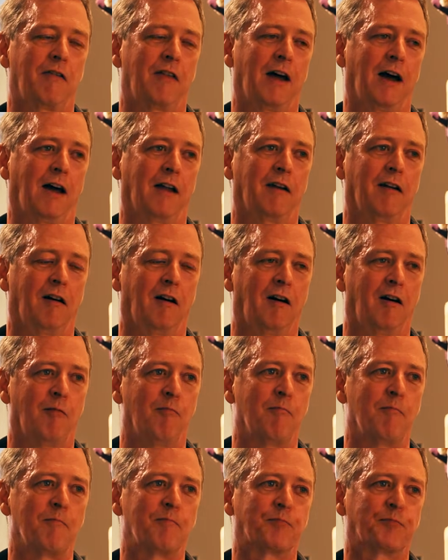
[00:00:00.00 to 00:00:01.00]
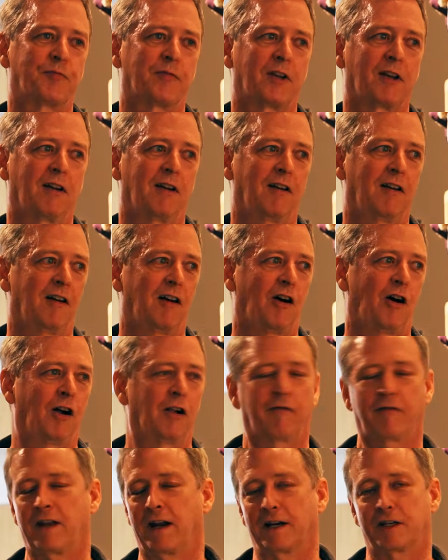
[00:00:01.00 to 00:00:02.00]
that,
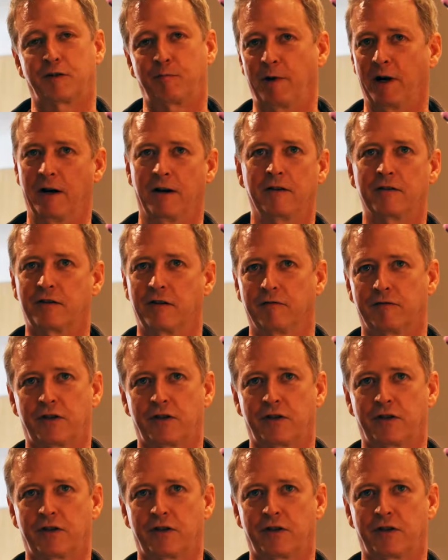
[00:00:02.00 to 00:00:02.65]
all of that experience of